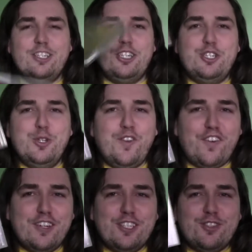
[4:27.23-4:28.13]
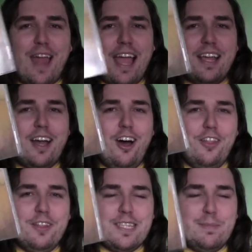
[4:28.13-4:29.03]
the two first track
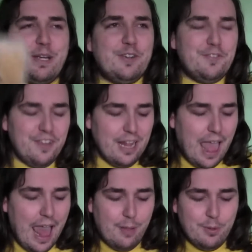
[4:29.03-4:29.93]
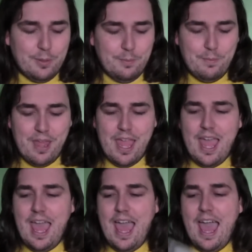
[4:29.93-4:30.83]
on the Spiritfeel album,
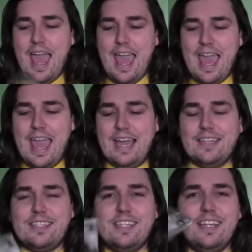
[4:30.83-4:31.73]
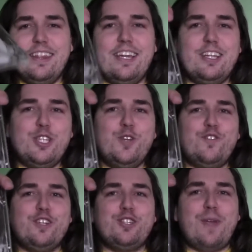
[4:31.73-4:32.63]
and the two
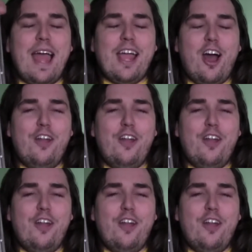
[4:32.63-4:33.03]
first track